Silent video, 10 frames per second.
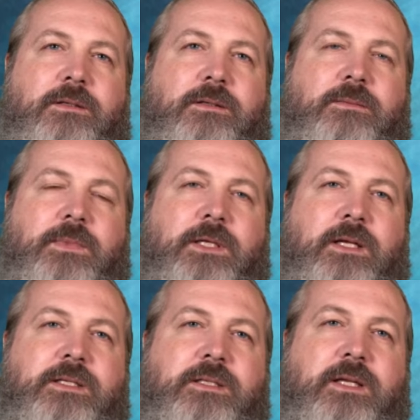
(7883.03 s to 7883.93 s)
but
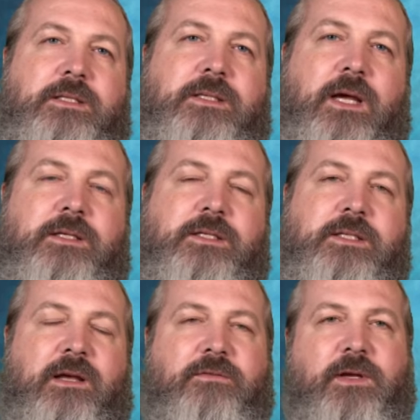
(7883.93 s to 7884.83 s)
let's not just
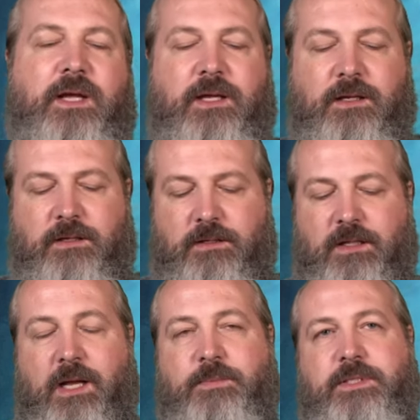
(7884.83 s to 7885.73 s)
have a
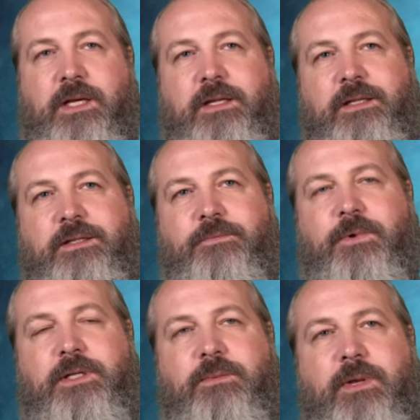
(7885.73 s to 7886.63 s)
lopsided,
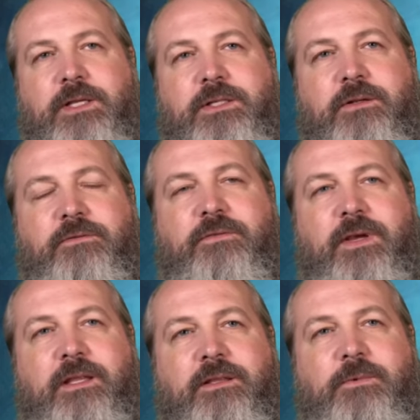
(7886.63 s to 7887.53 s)
one-dimensional
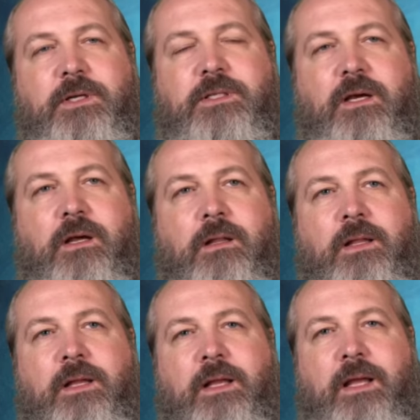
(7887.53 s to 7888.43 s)
faith where it's all
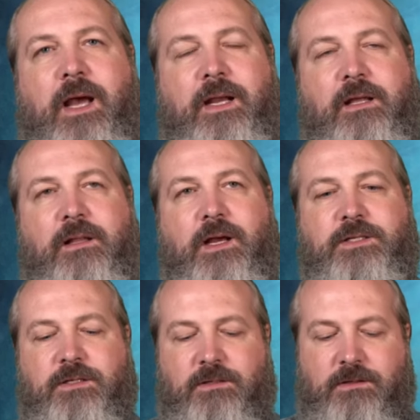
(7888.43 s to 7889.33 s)

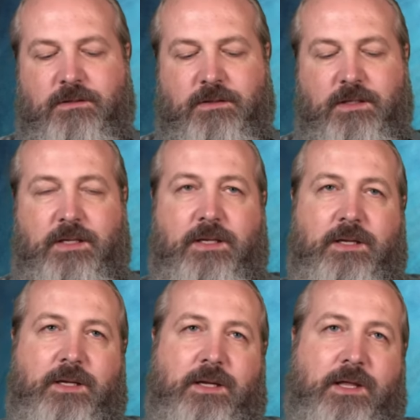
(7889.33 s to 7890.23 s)
ideological
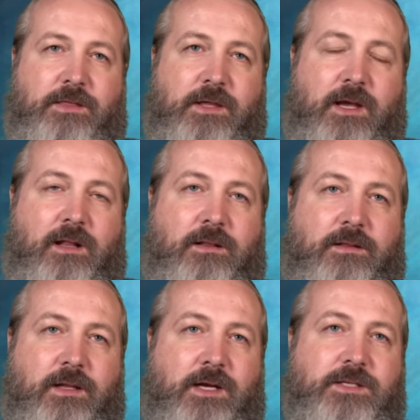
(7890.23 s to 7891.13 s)
and
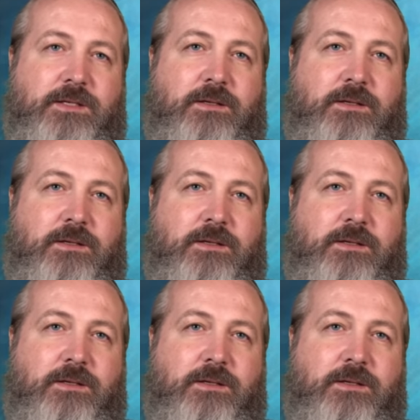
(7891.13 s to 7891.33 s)
theological.